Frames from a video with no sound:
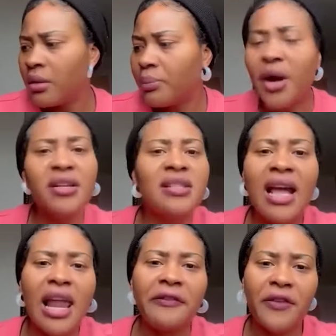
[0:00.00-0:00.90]

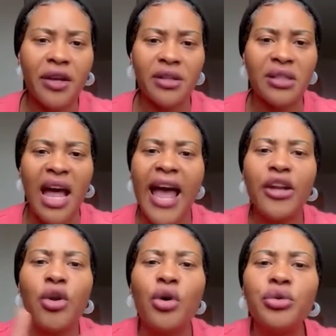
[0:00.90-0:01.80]
Personal affairs. I
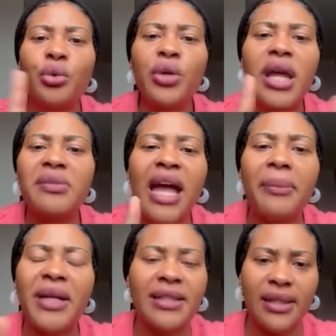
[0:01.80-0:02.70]
don't do them
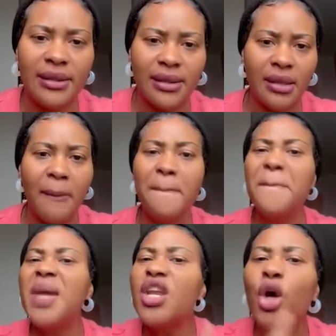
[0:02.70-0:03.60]
type of things.
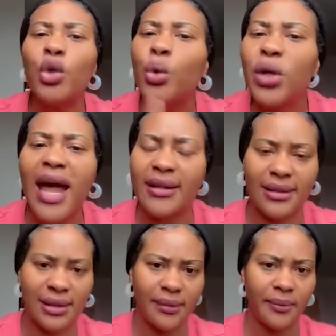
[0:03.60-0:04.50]
Me not do
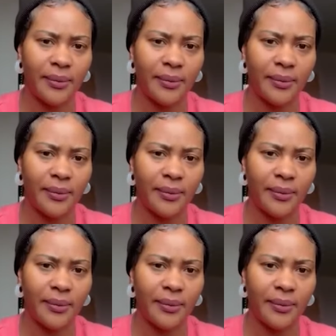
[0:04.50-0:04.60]
that.